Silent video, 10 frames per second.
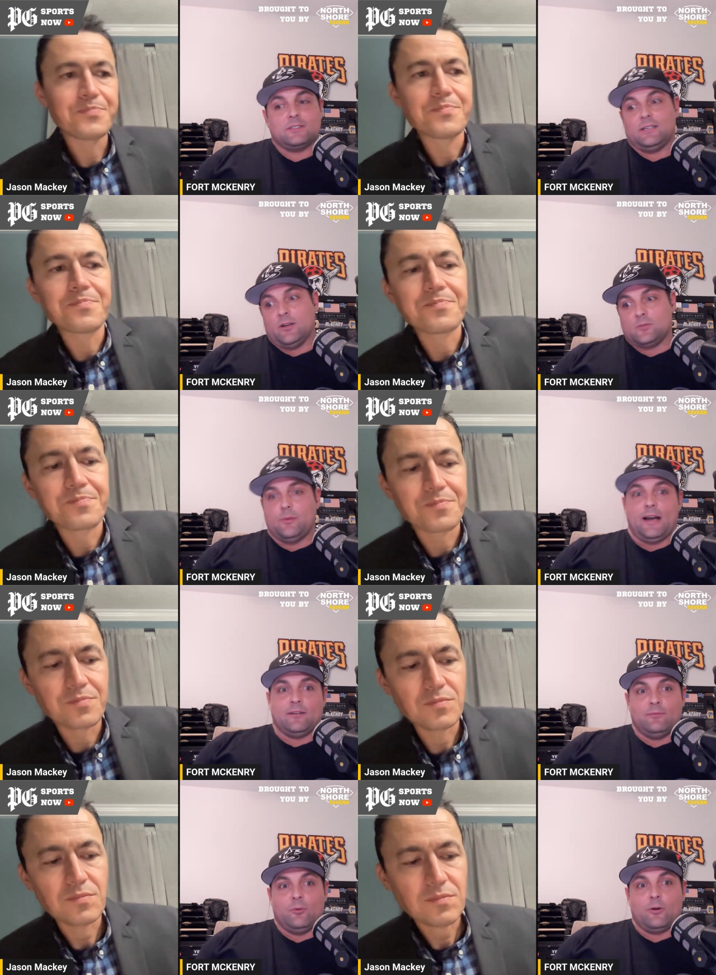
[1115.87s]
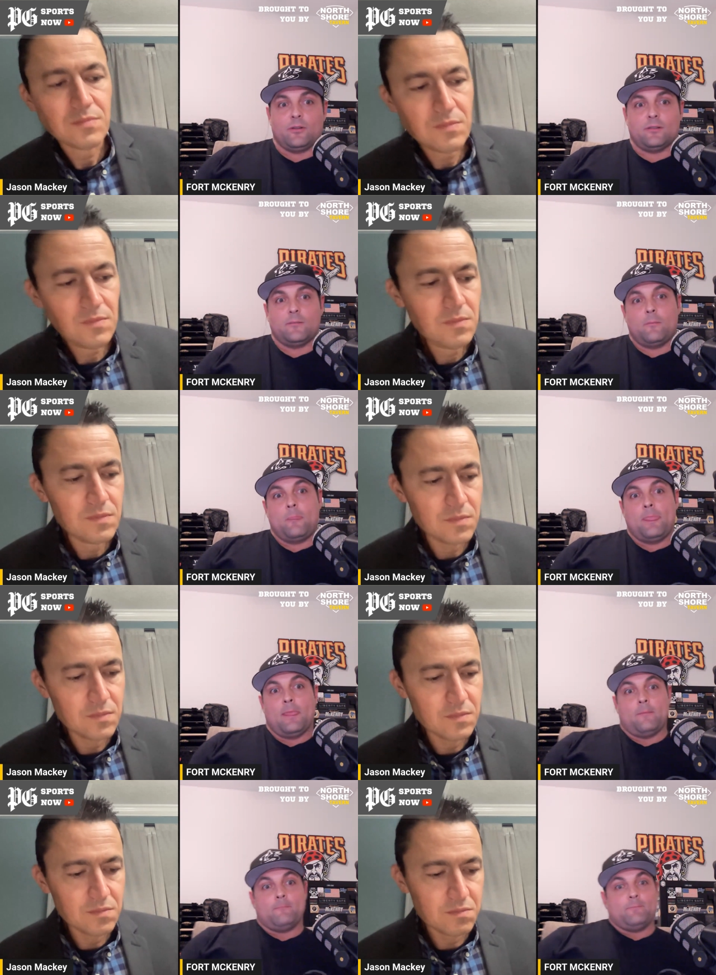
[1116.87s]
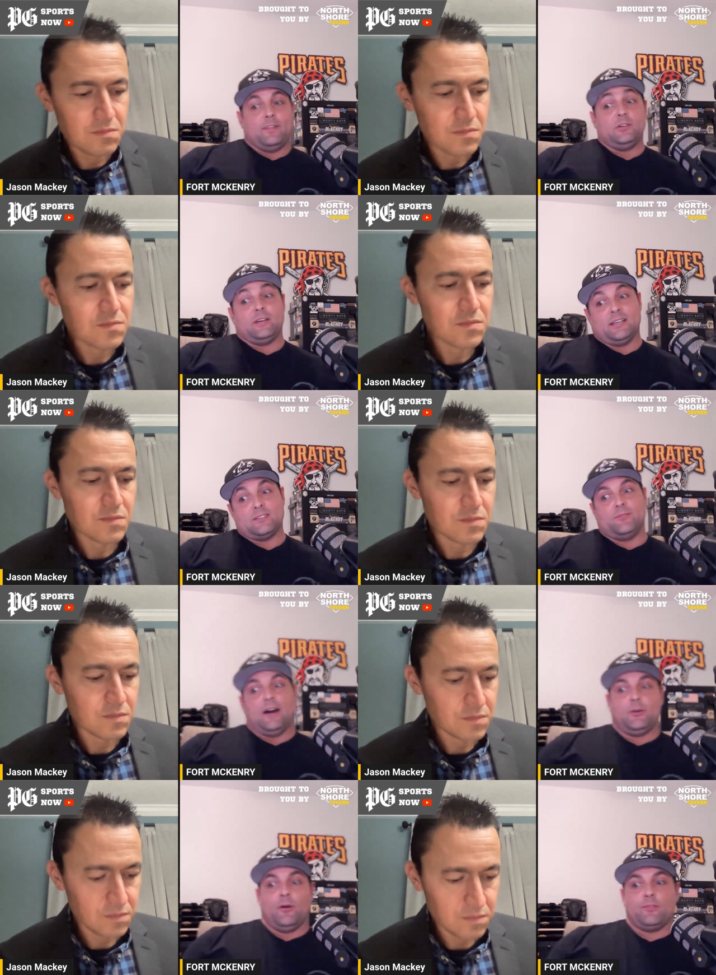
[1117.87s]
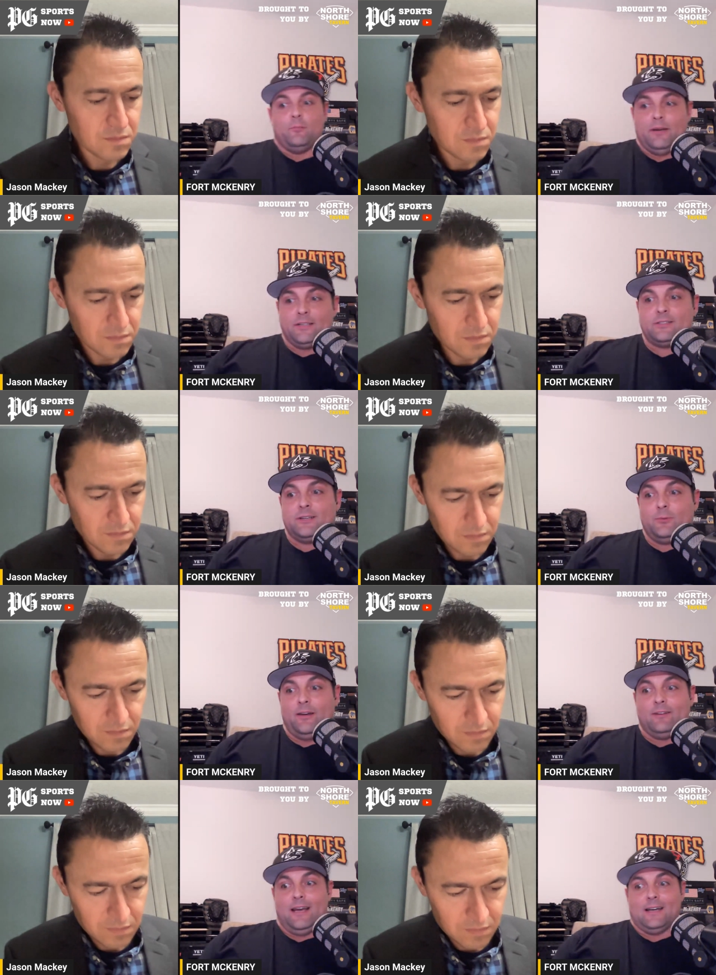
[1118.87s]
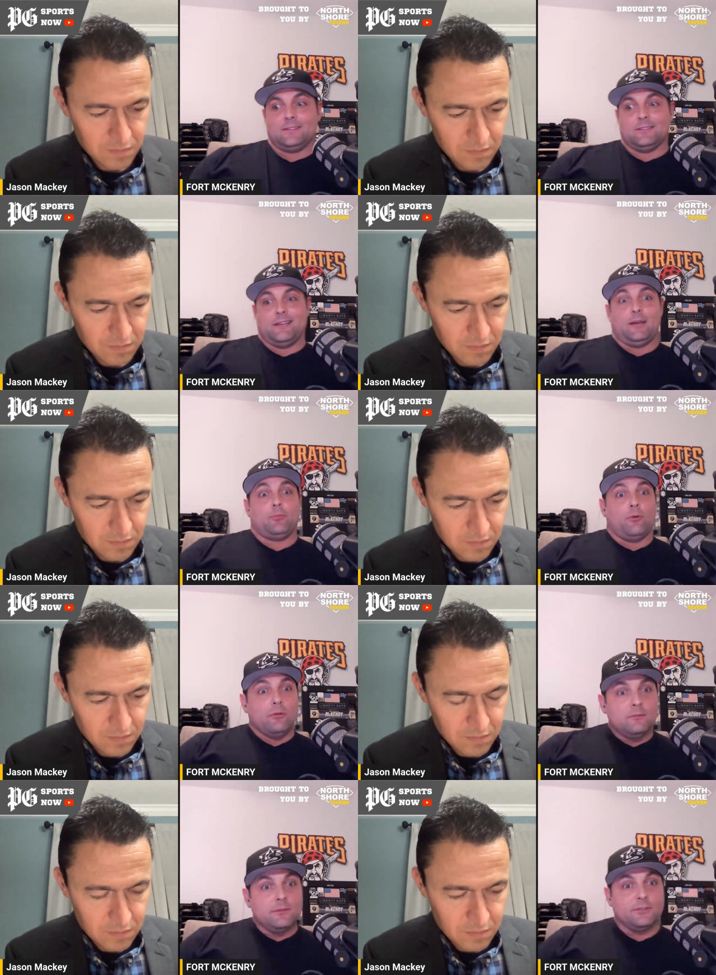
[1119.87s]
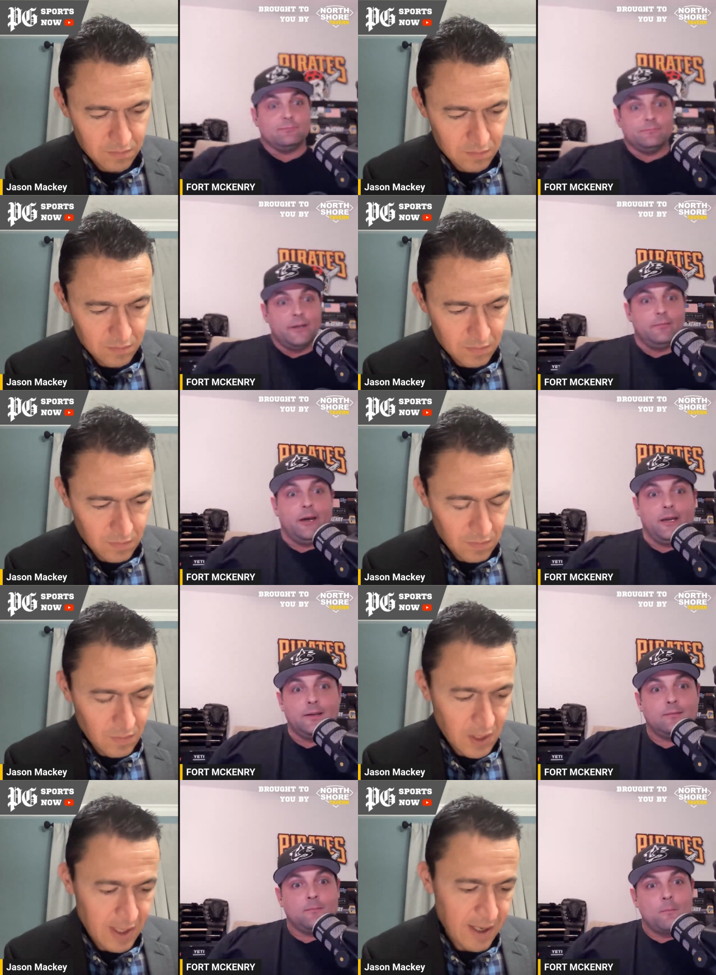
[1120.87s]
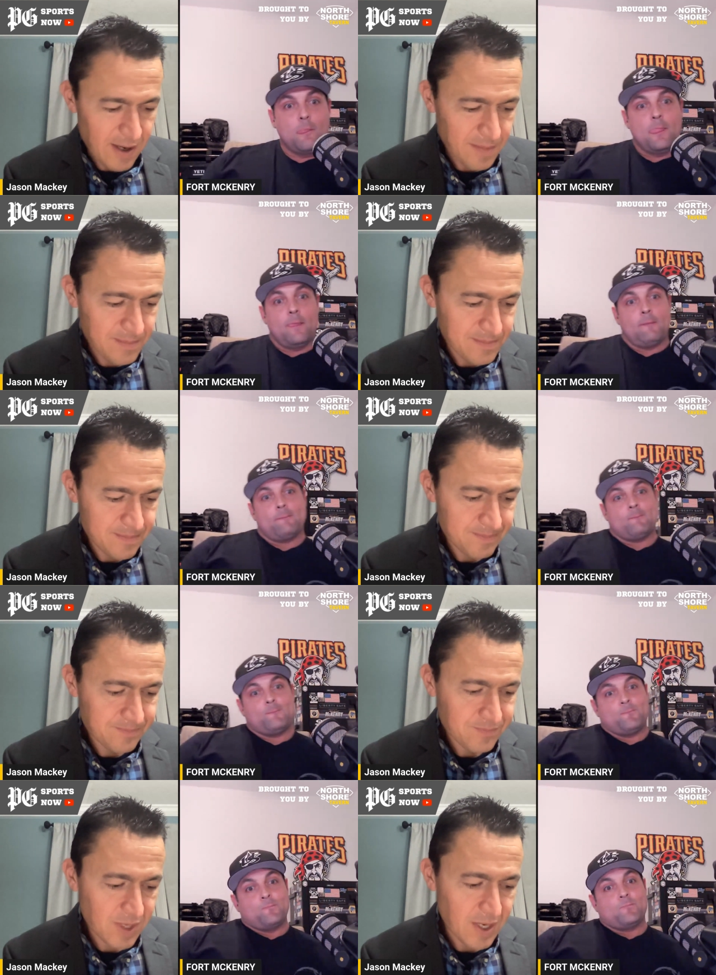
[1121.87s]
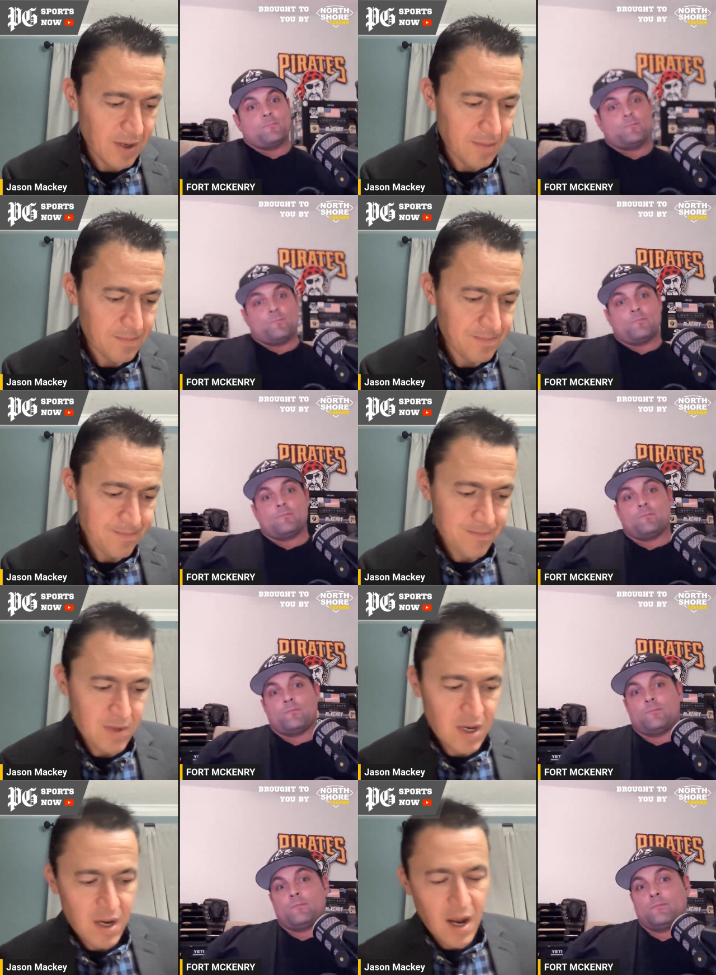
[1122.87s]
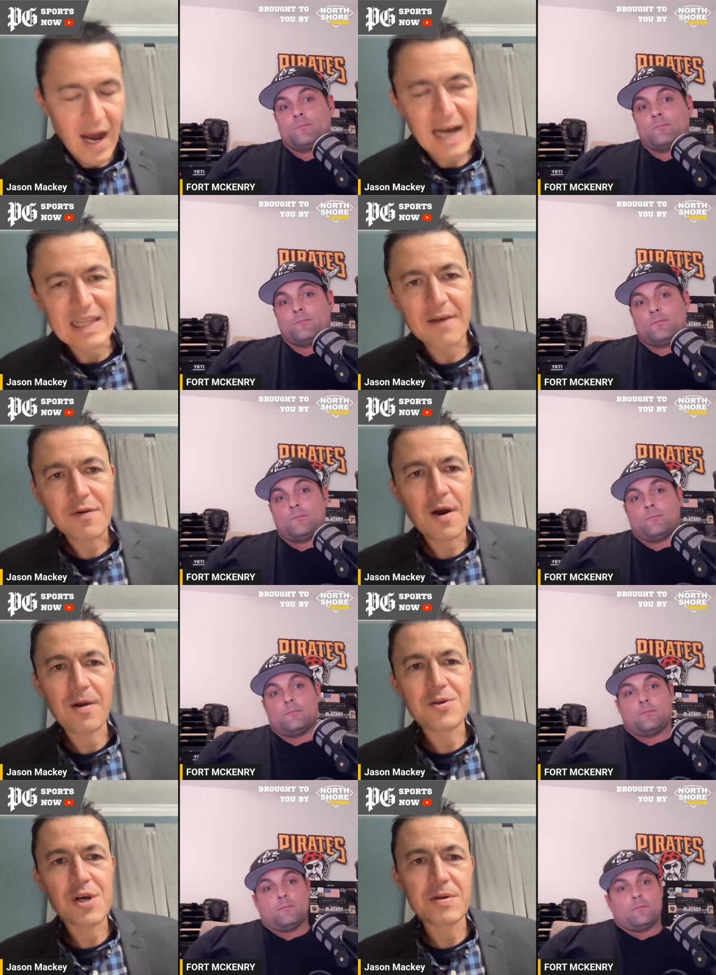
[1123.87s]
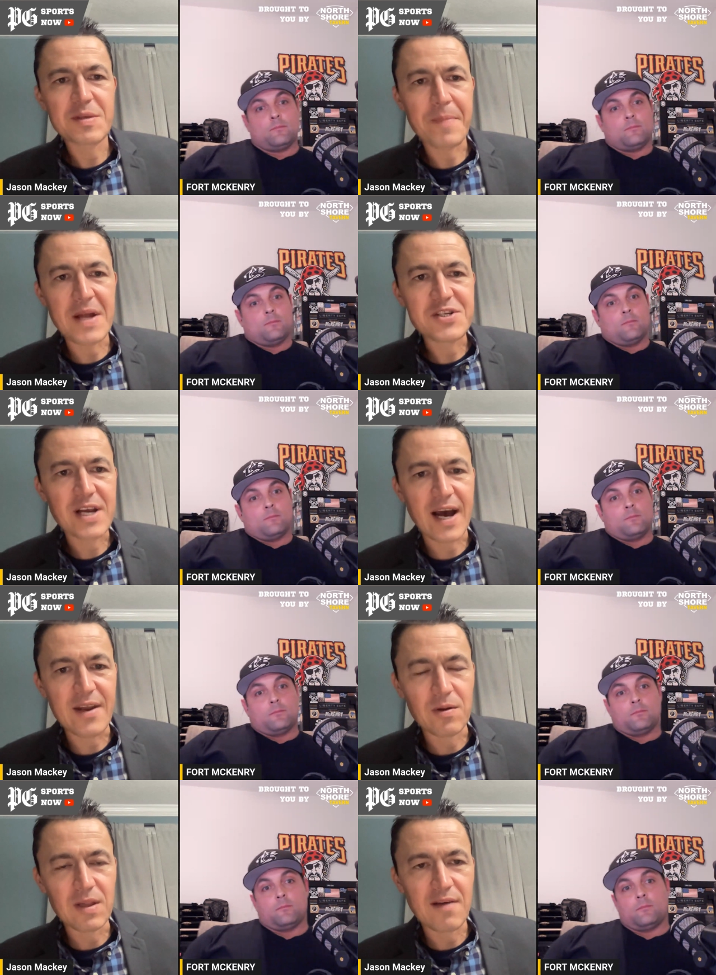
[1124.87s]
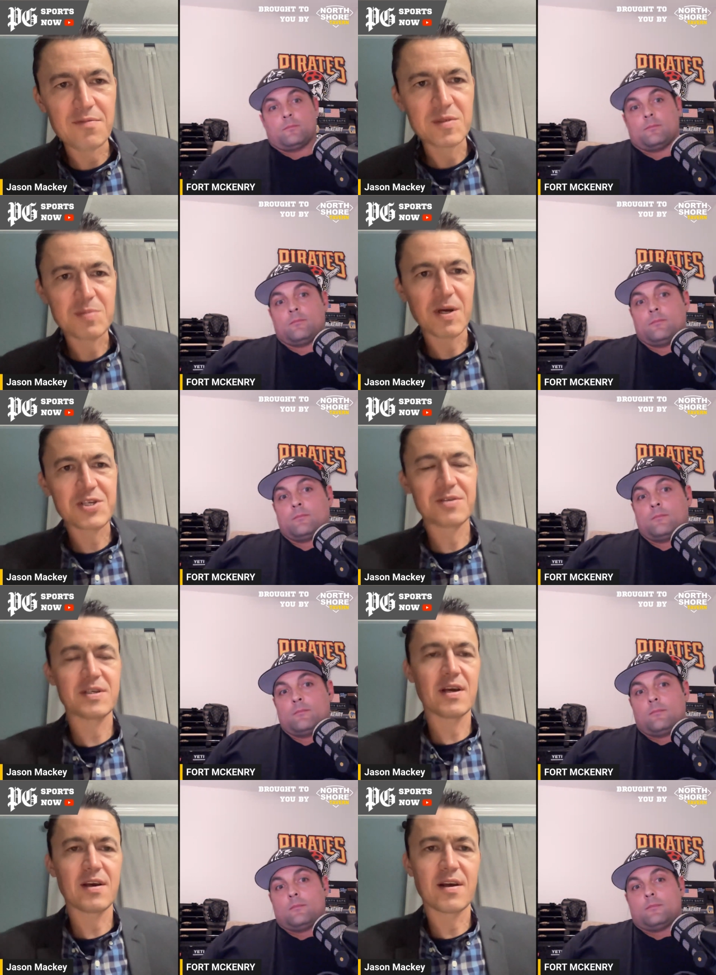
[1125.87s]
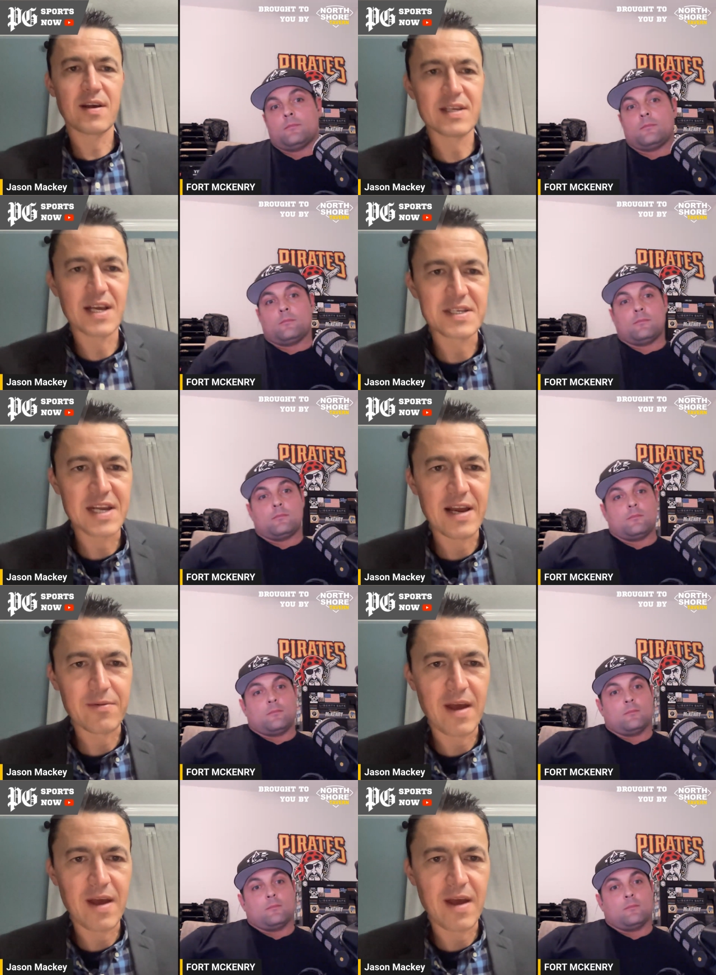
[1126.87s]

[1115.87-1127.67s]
Speaker 1: he goes back and forth. Then you get his value off the bench that we haven't had since April and, and May.
Speaker 2: I know. I know. I love Connor Joe as a bench guy. I don't love him as much as uh, as an